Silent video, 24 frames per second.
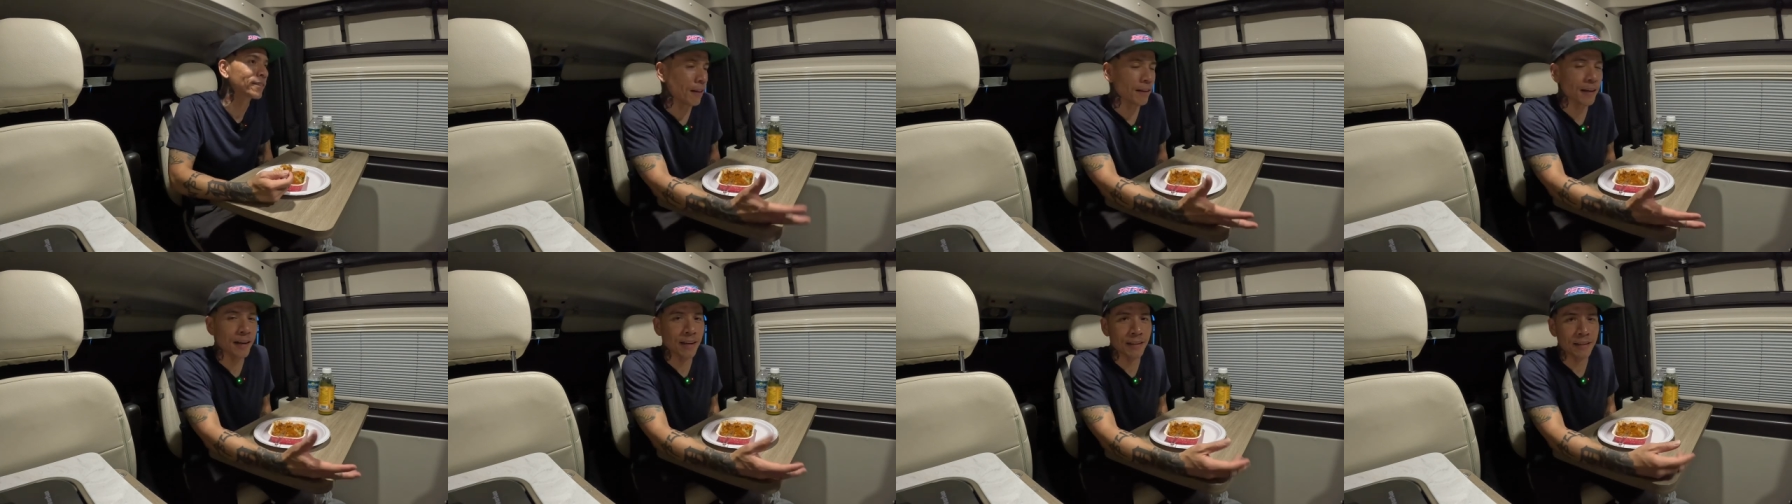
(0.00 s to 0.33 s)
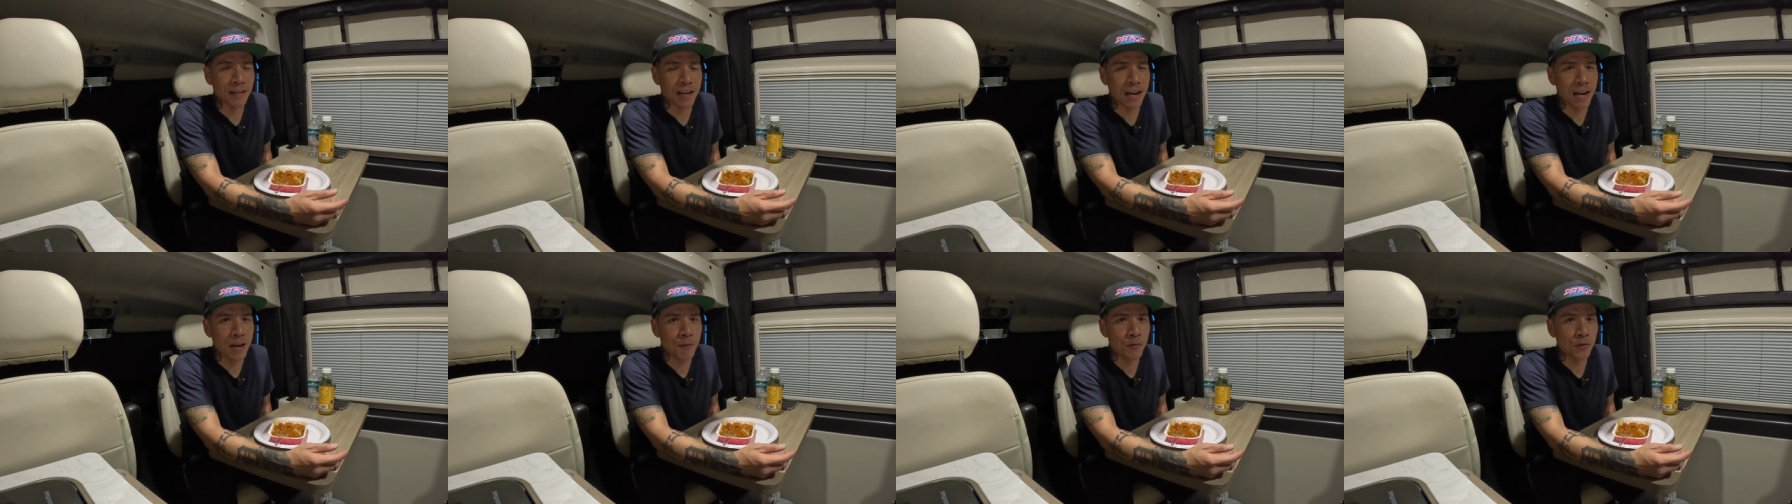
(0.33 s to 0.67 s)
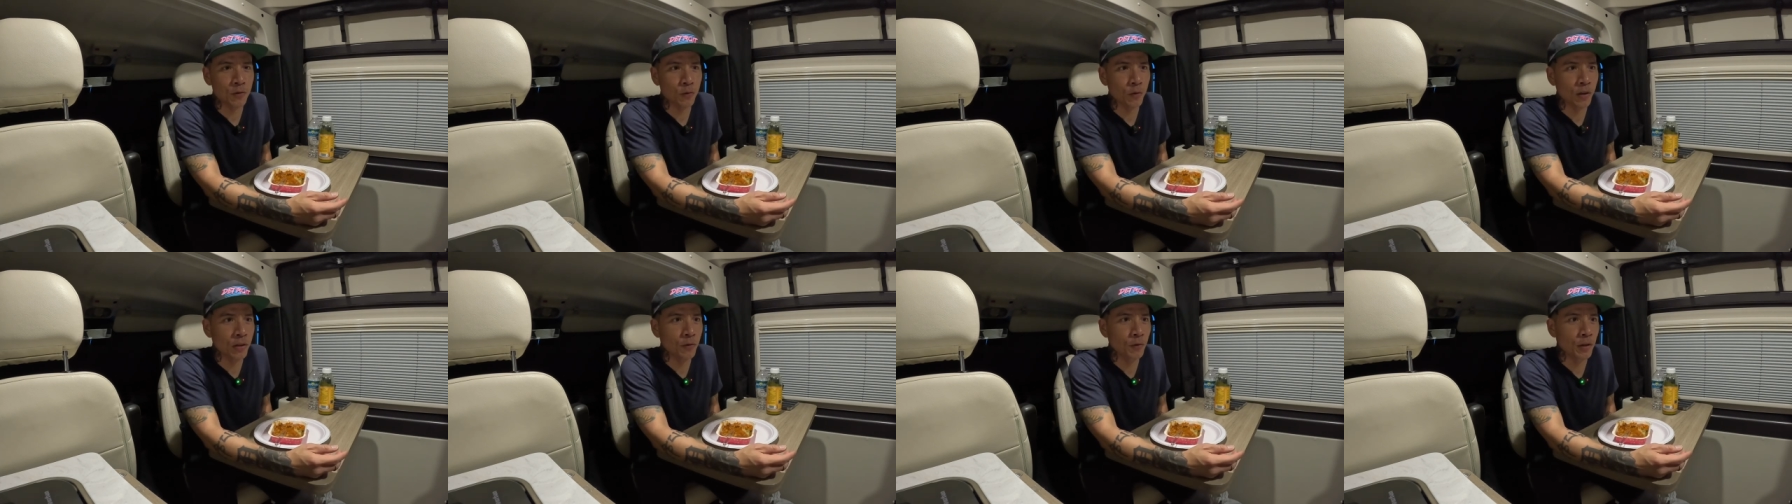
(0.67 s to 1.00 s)
A lot of
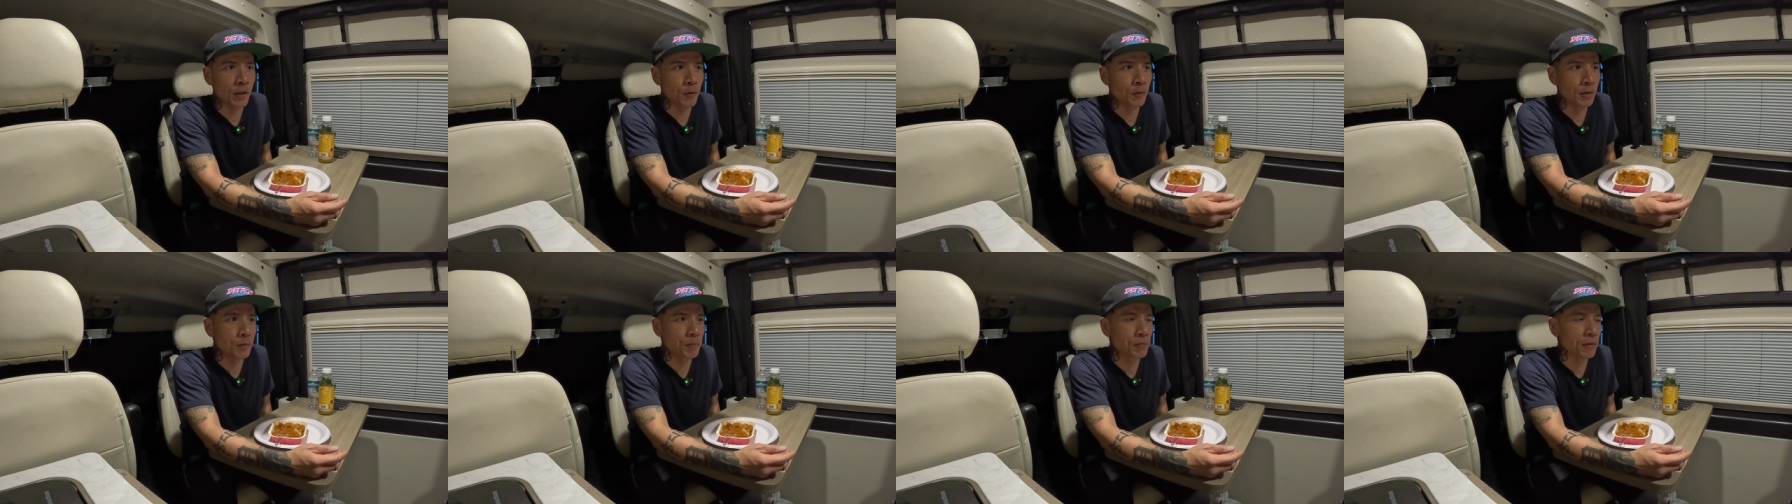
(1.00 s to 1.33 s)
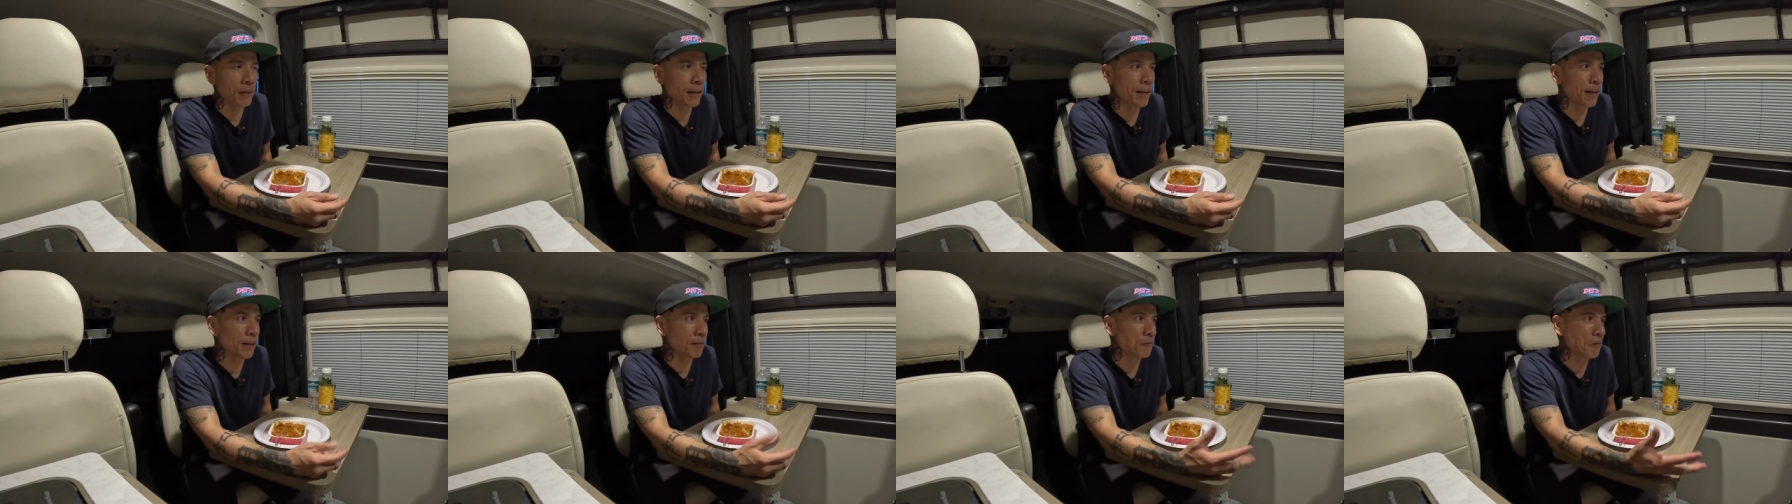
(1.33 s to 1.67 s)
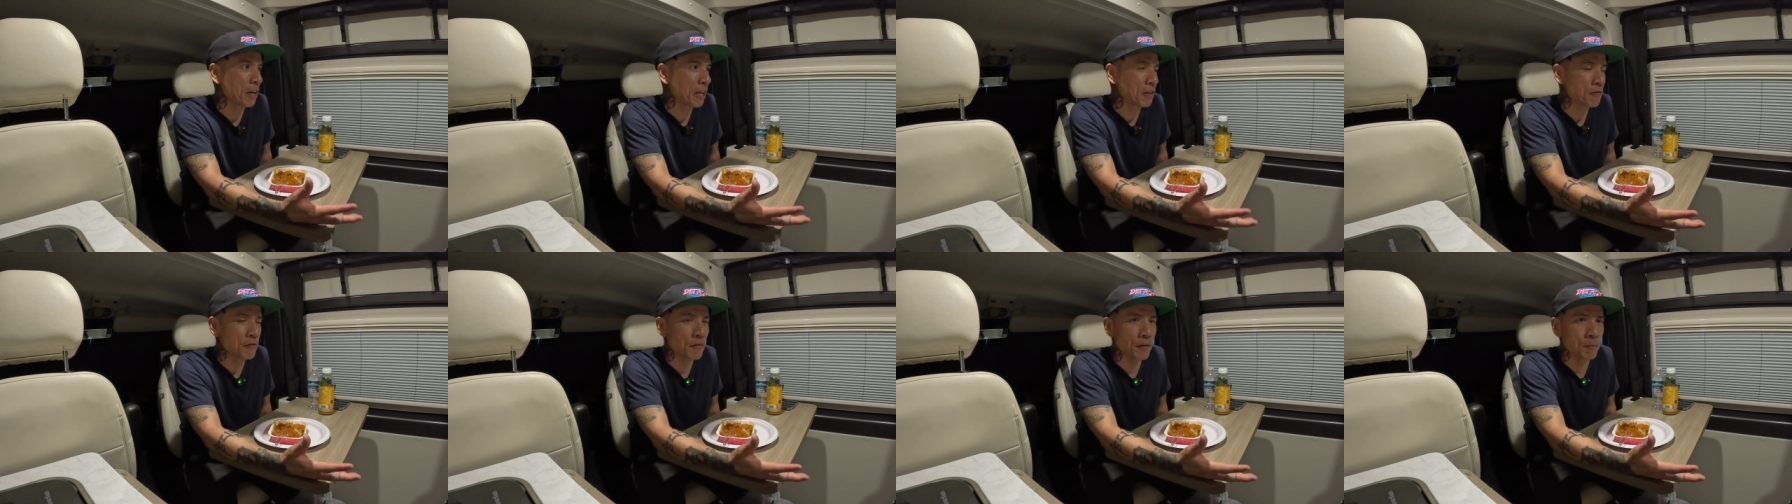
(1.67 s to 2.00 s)
times when we would play at
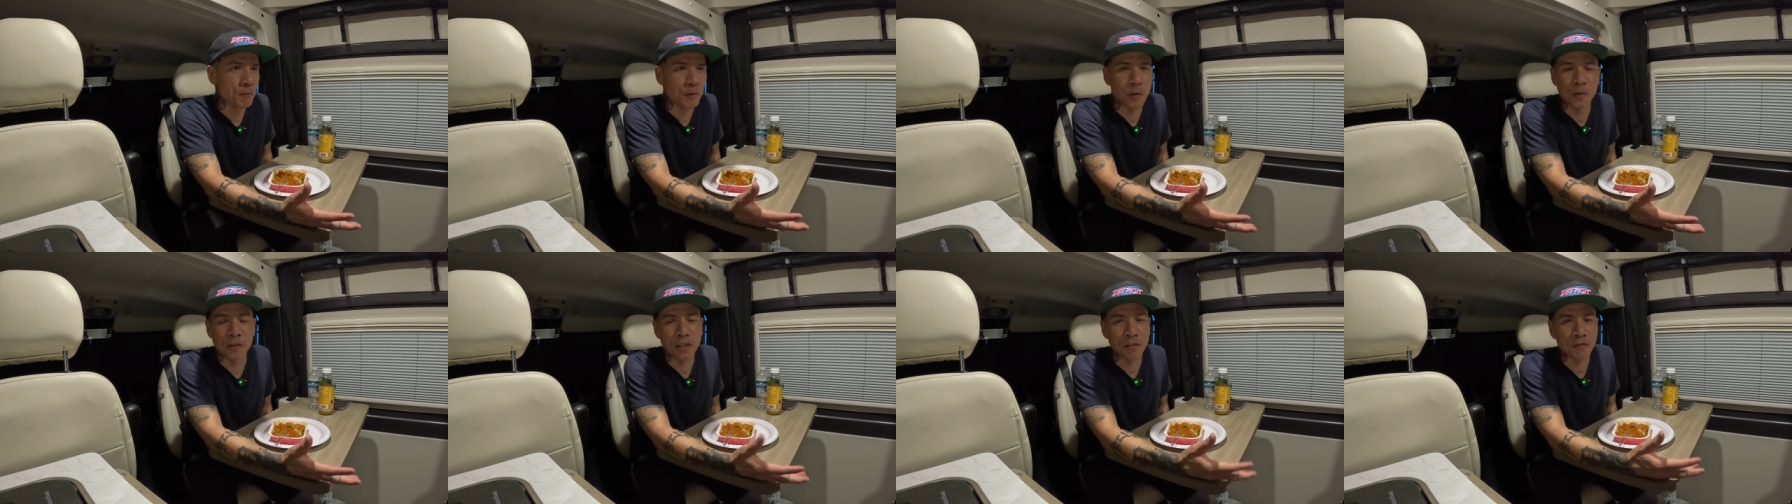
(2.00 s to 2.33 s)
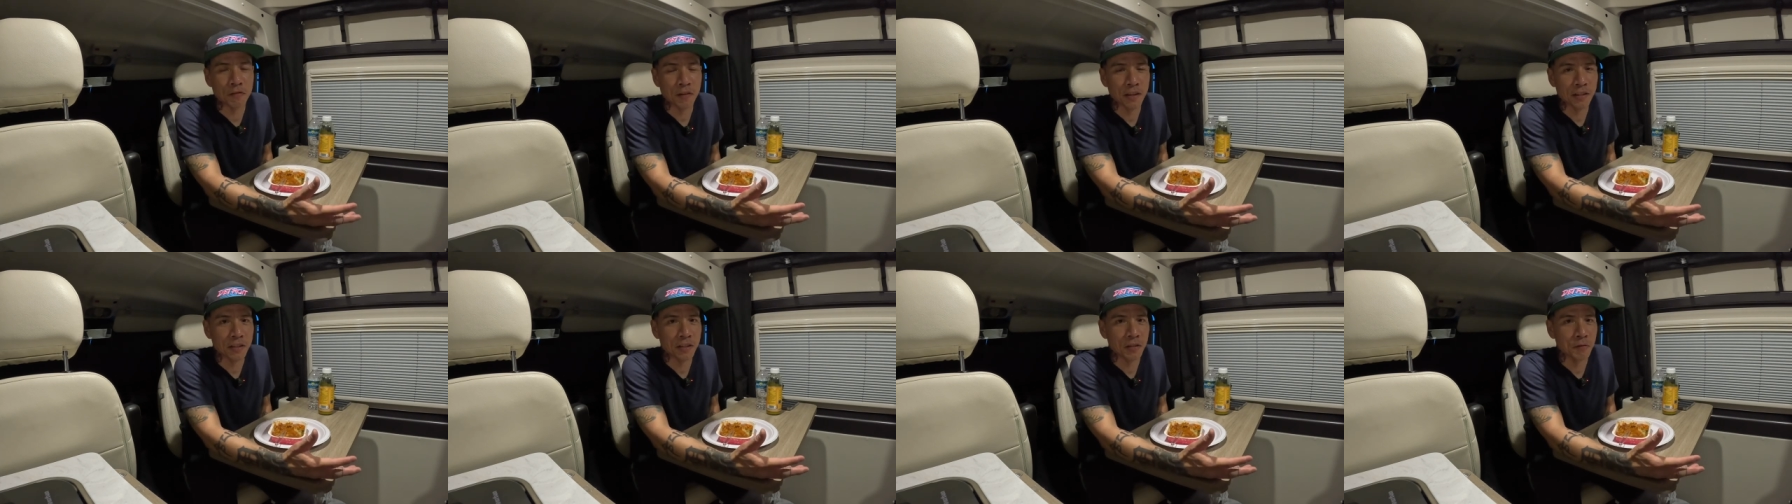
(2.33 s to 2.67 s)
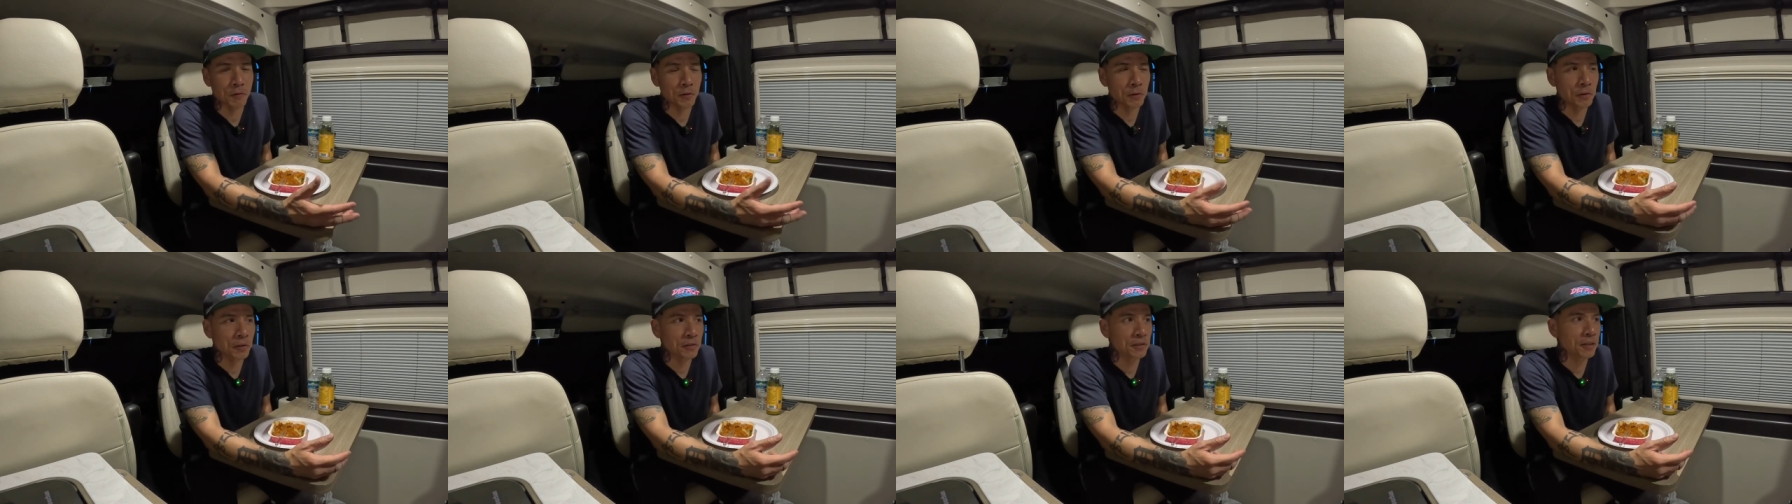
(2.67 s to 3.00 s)
like music
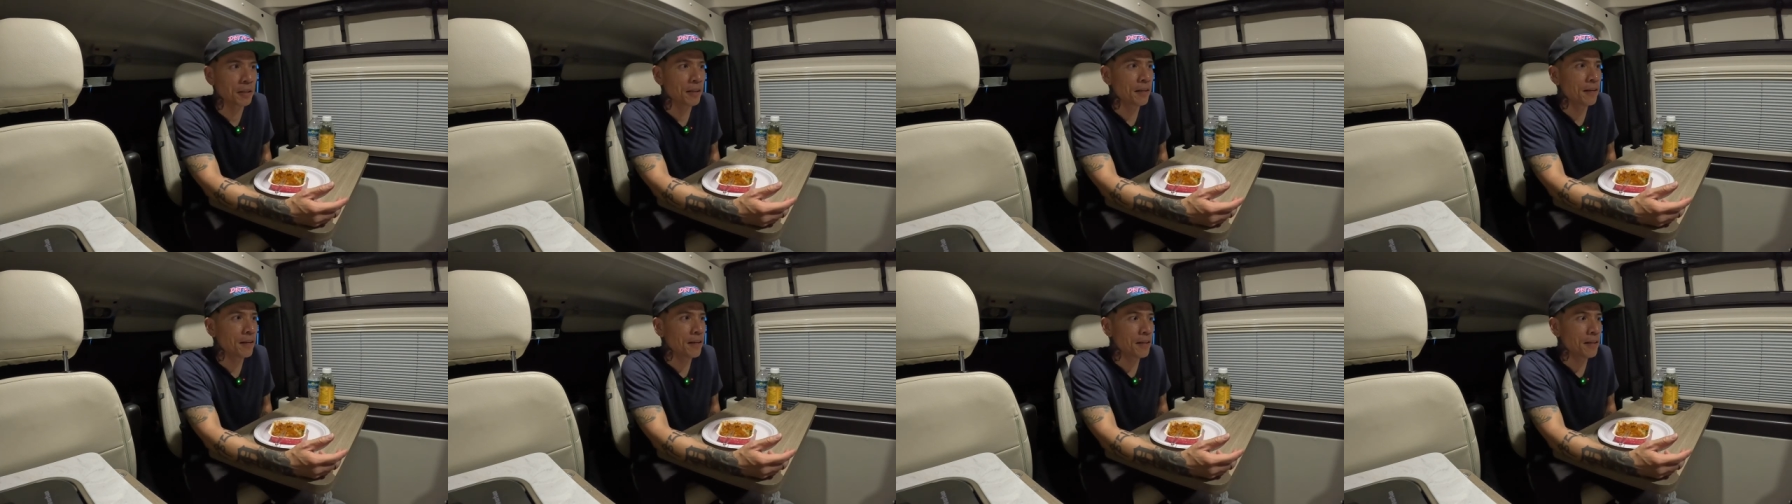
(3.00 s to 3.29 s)
festivals,